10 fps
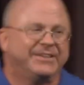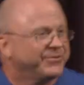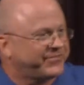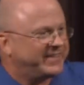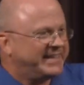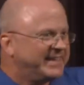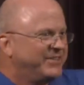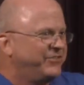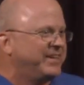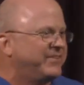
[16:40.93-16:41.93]
They're
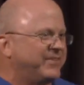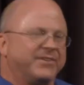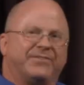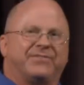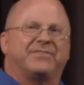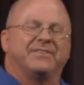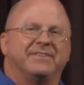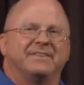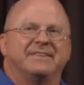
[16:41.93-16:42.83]
seeking Jesus.